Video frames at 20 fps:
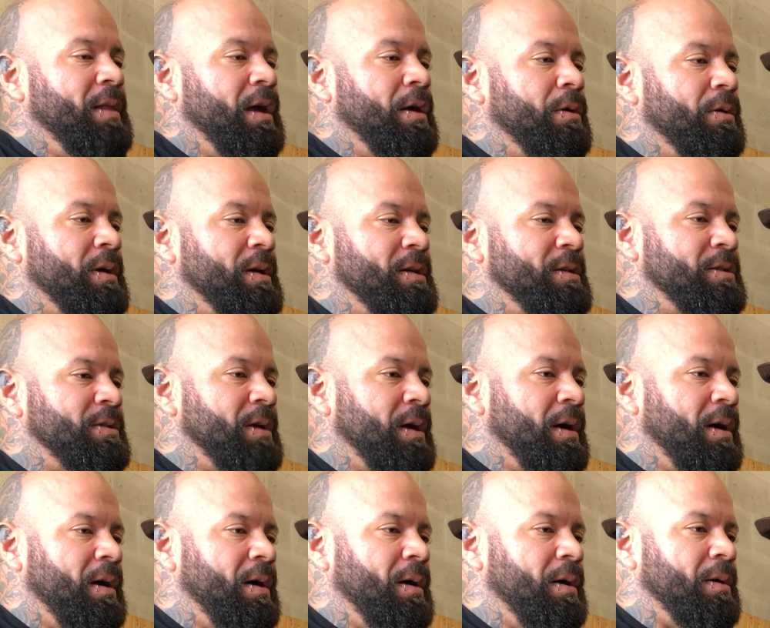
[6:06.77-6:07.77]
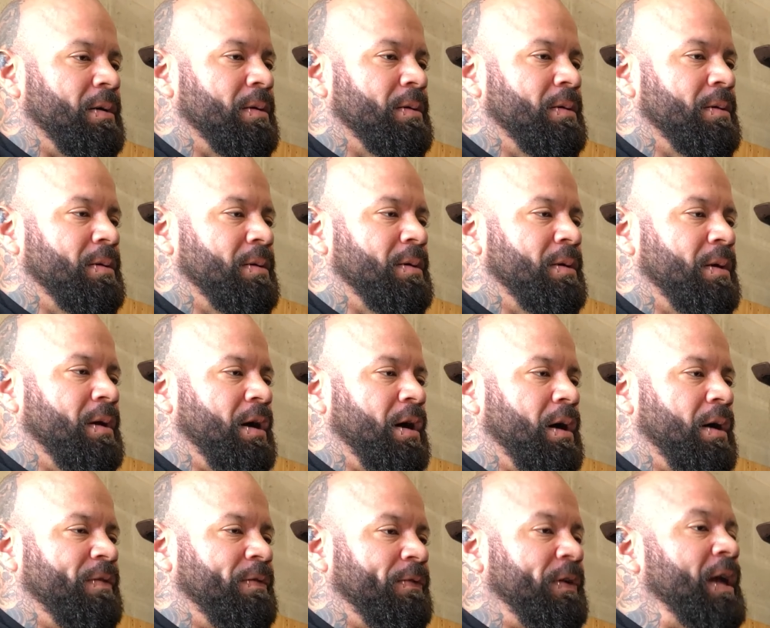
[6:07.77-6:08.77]
there is uh,
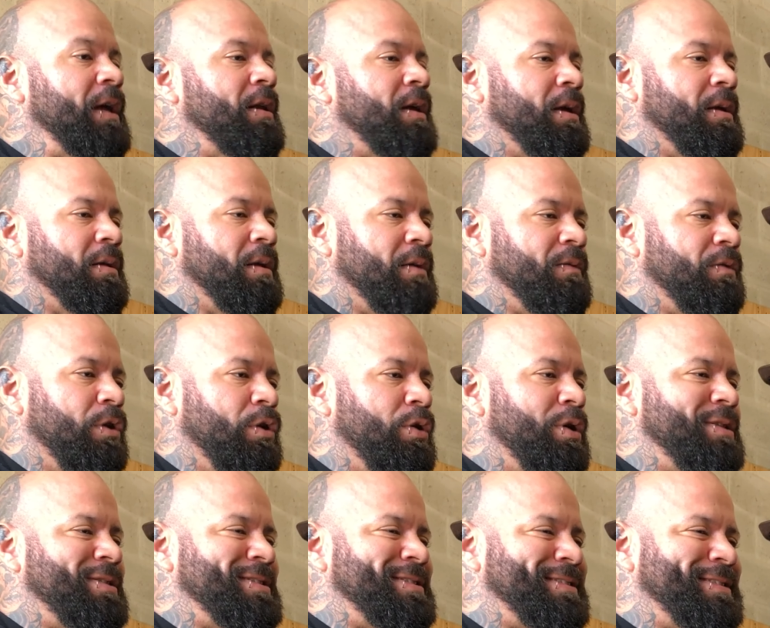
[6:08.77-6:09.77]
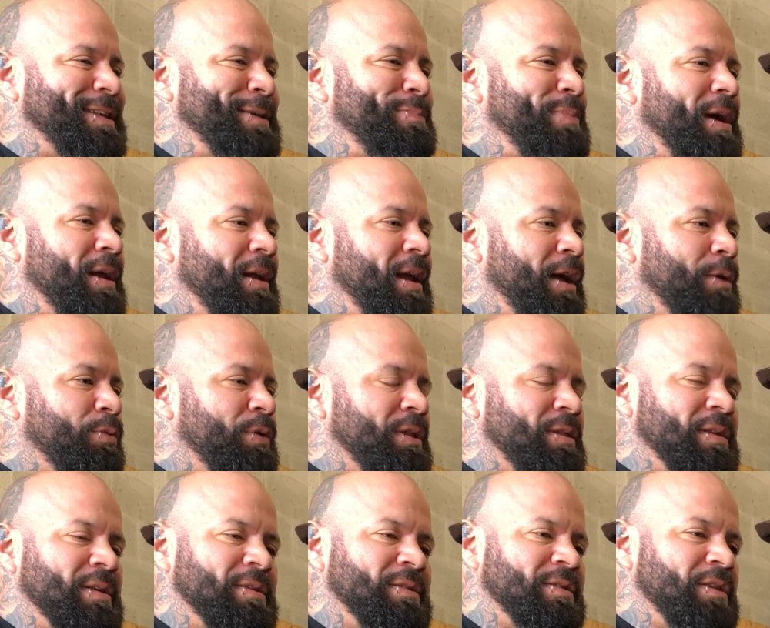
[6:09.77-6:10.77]
a feeling of going to sleep at night with
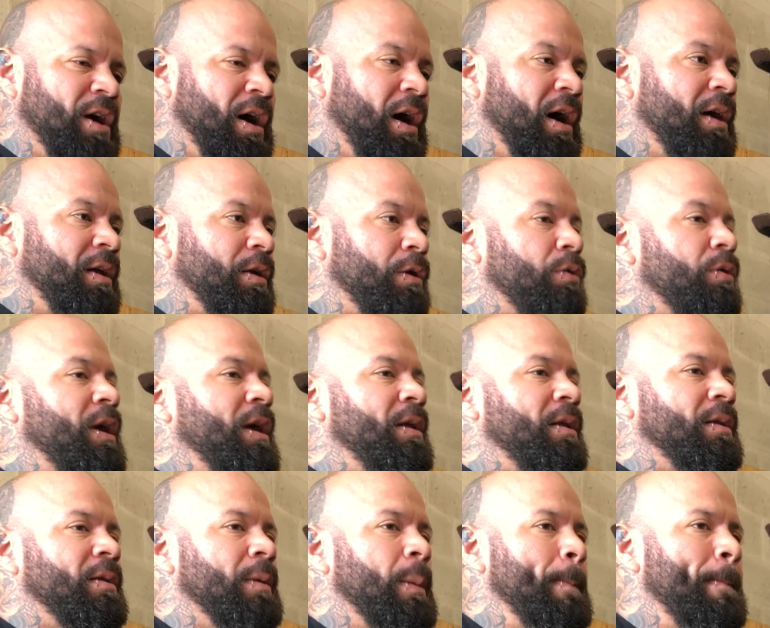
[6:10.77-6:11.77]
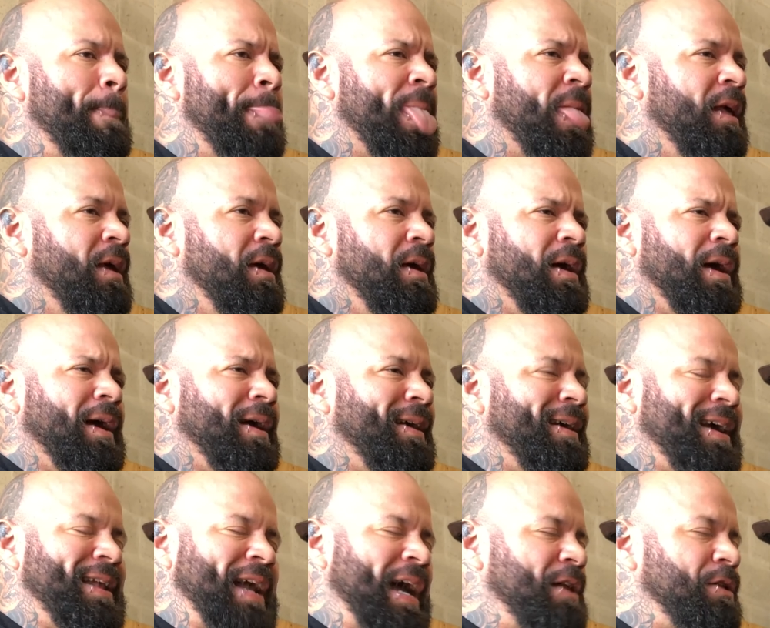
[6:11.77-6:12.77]
this odd grin.
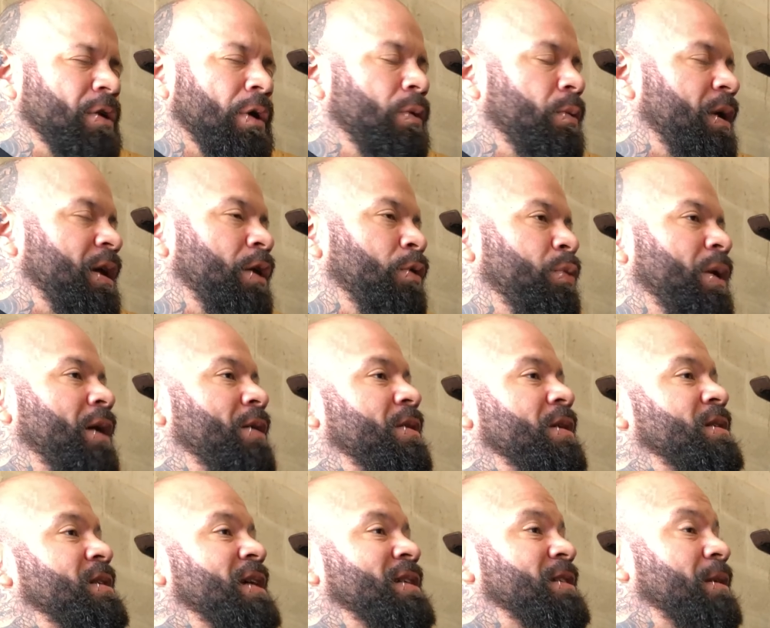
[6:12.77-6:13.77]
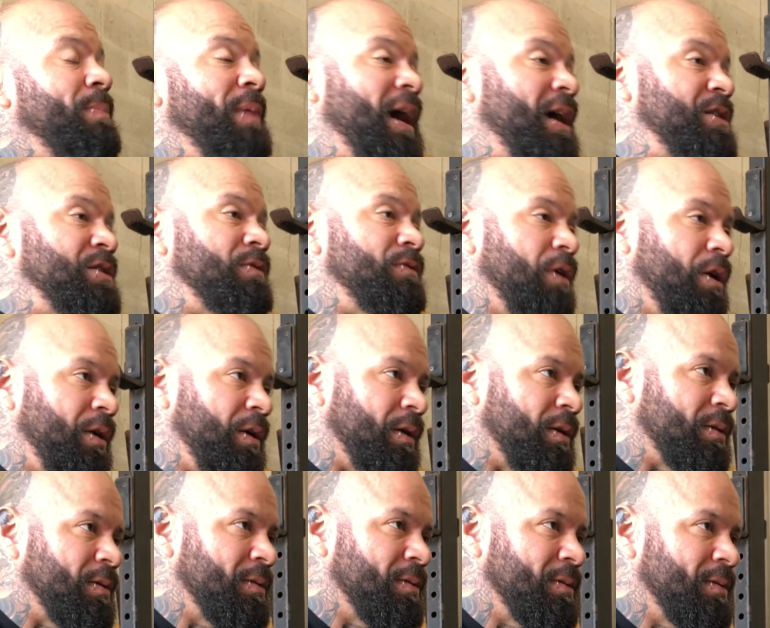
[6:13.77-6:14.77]
And I don't want to wear this as a badge of honor,
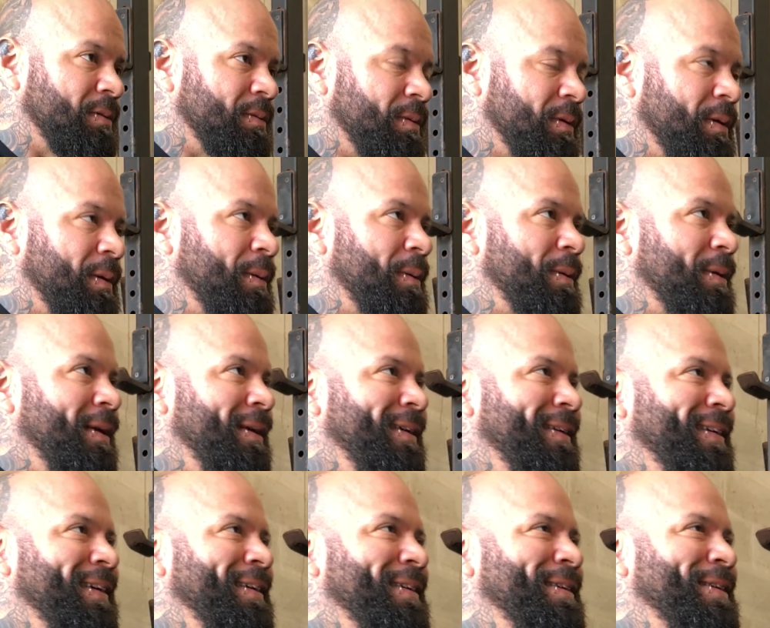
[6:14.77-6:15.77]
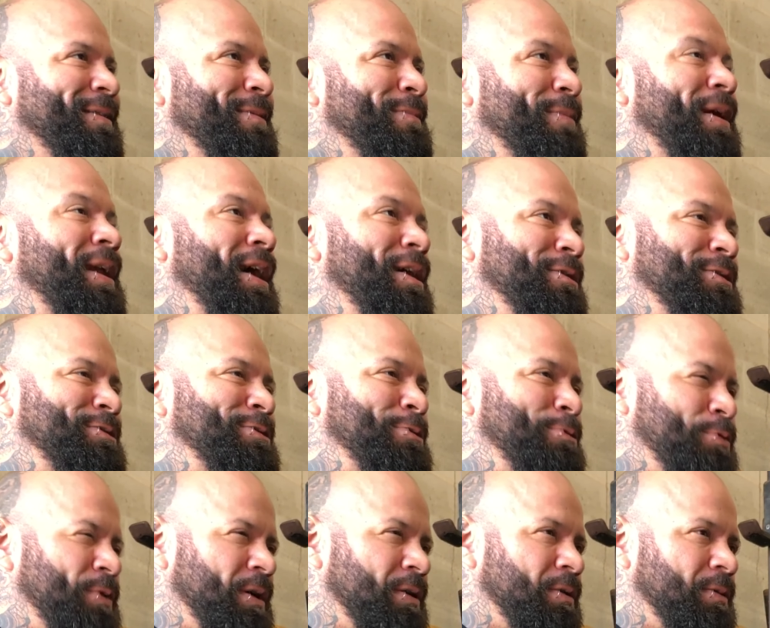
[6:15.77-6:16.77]
but I also
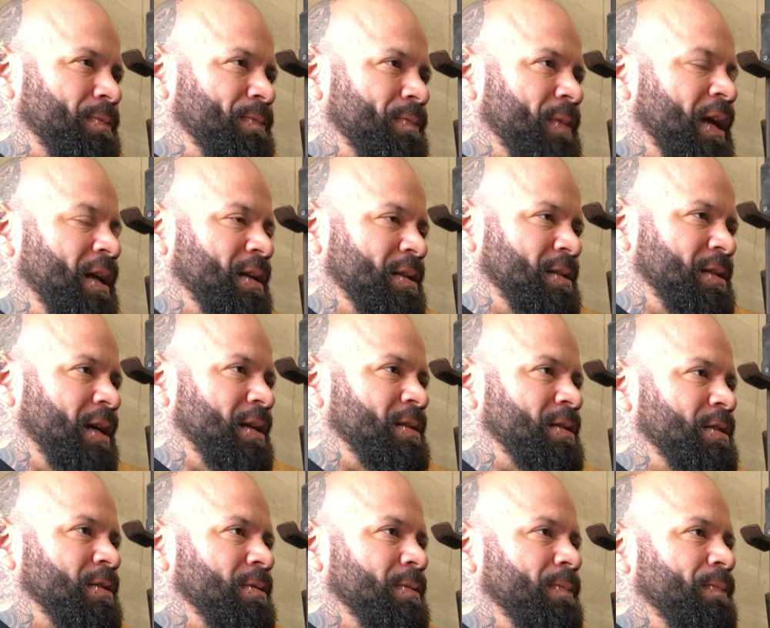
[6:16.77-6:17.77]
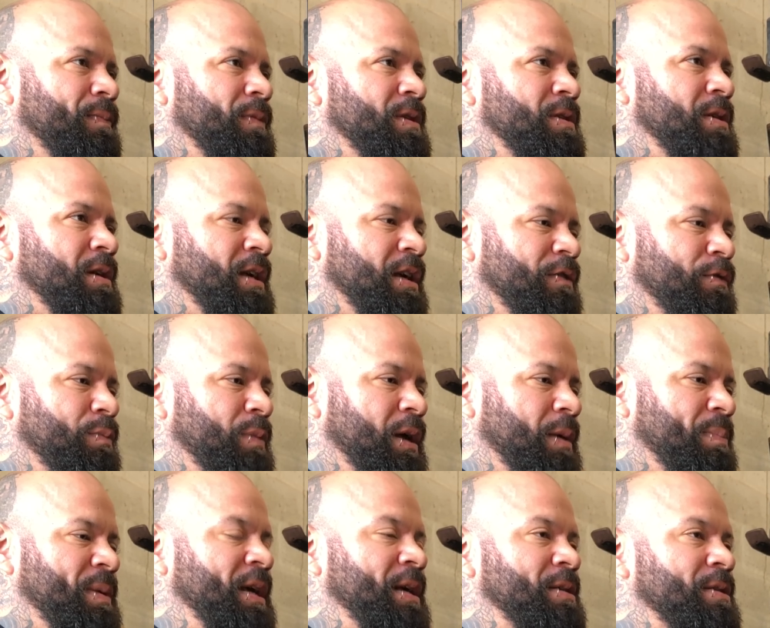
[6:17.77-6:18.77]
will, in a sense, to give me
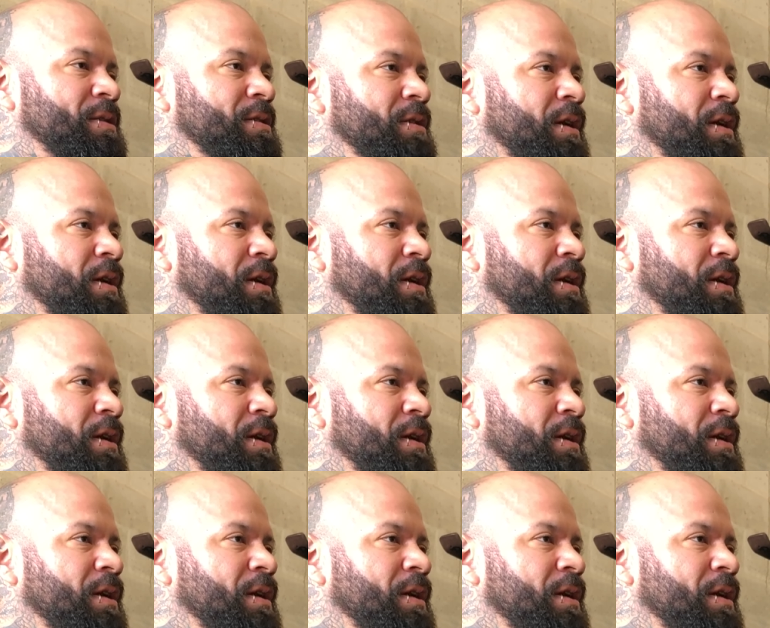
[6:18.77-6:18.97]
peace